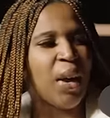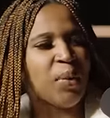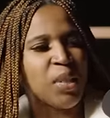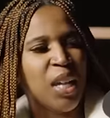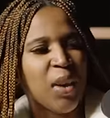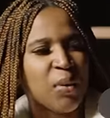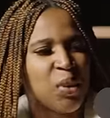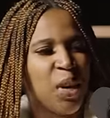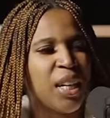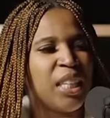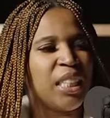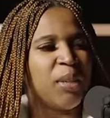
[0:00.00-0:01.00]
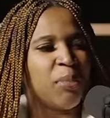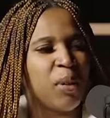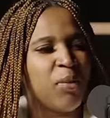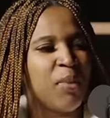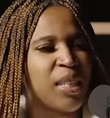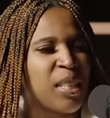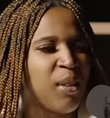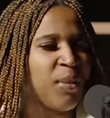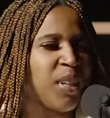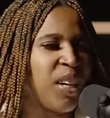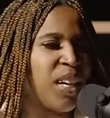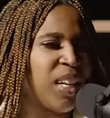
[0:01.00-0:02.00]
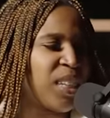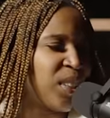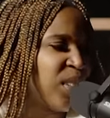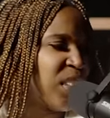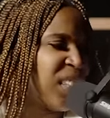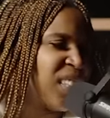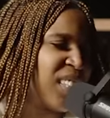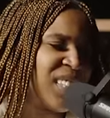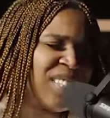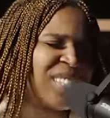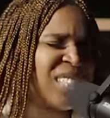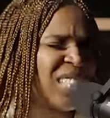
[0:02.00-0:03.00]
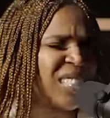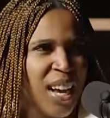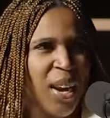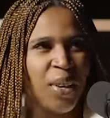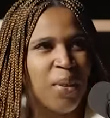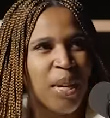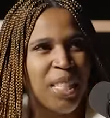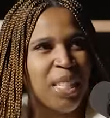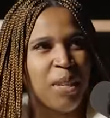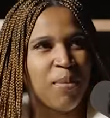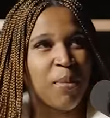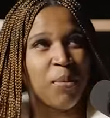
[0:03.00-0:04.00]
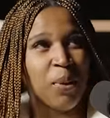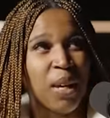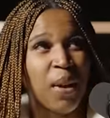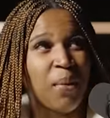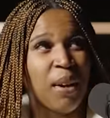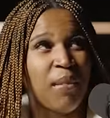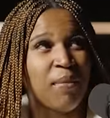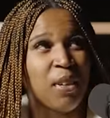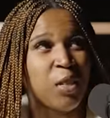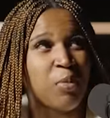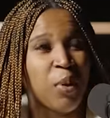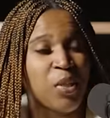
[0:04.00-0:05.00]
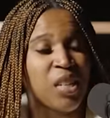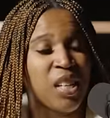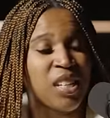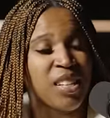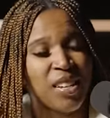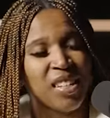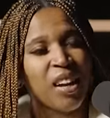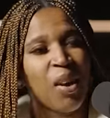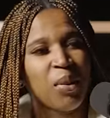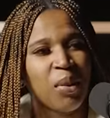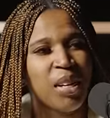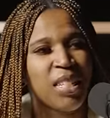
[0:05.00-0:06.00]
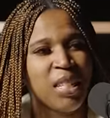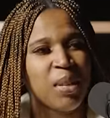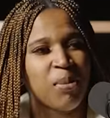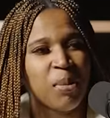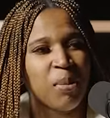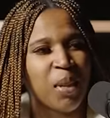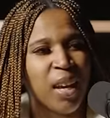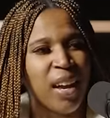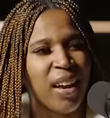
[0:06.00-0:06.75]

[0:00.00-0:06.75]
was I was trying to debrief myself on how I'd answer these and I was like, how crazy can people get? When I first posted this, I was like, how crazy can people get?